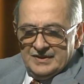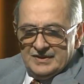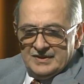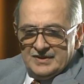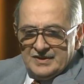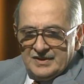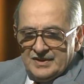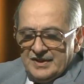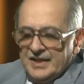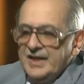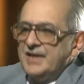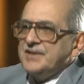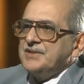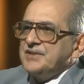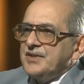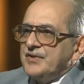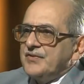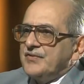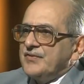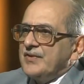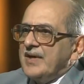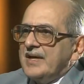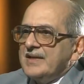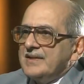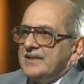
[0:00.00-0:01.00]

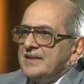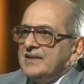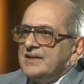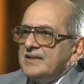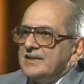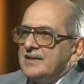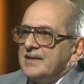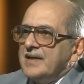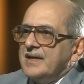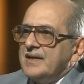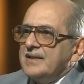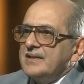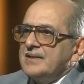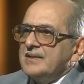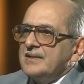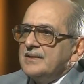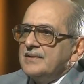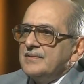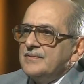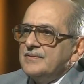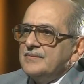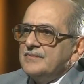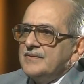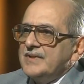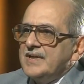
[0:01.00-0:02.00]
courageous, I think, and
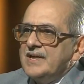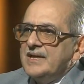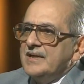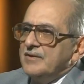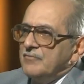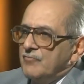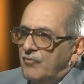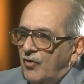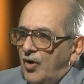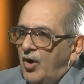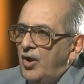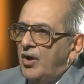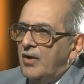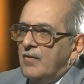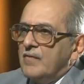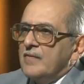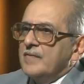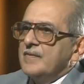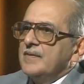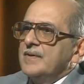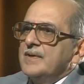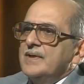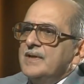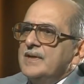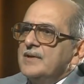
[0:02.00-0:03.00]
very
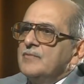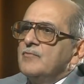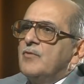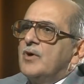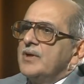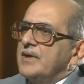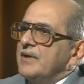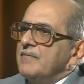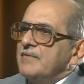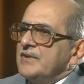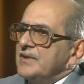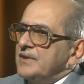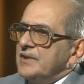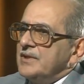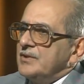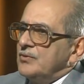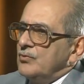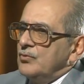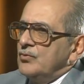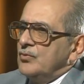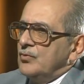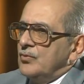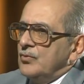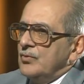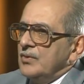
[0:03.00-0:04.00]
involved in whatever they
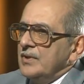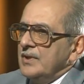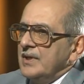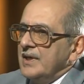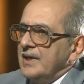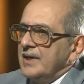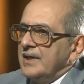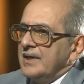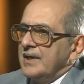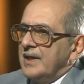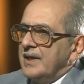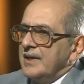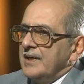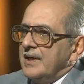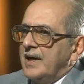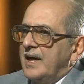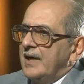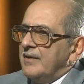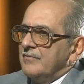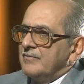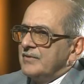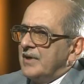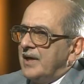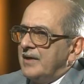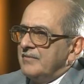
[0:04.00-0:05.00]
do.
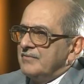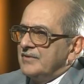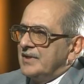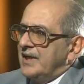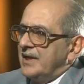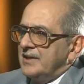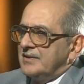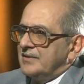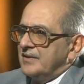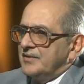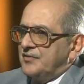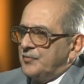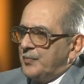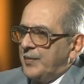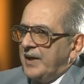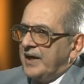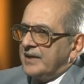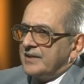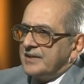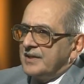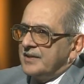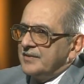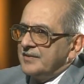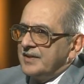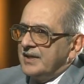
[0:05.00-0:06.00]
I have great
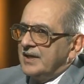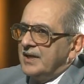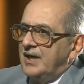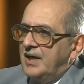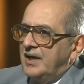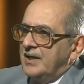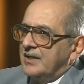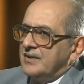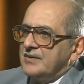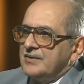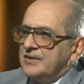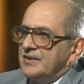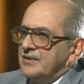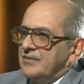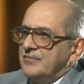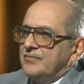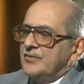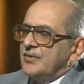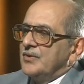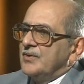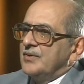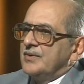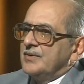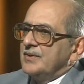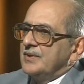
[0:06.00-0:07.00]
respect and regard
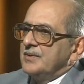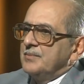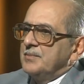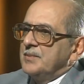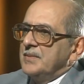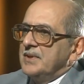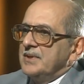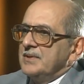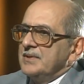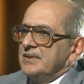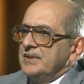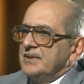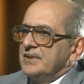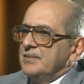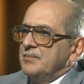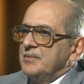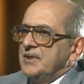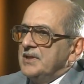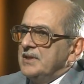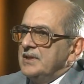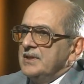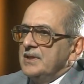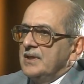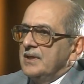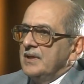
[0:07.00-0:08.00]
for the
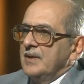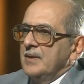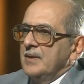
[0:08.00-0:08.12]
media.